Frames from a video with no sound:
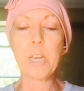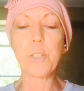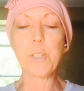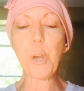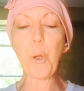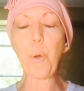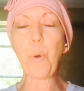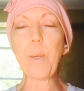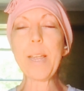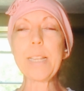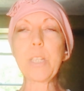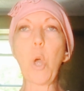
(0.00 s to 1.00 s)
So
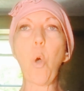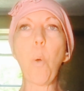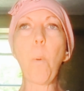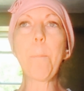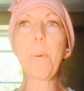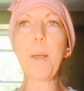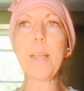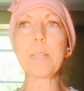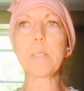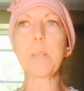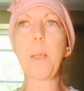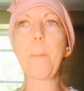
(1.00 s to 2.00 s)
is cold
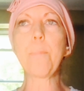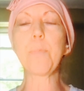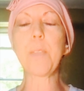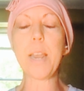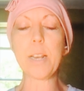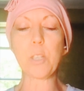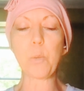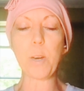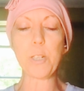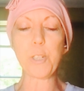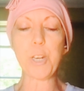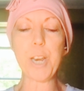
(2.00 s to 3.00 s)
press, the next
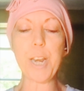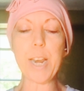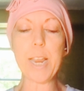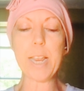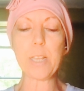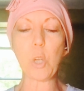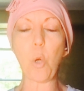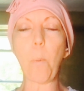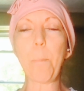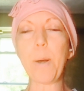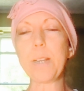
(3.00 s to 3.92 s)
question, is cold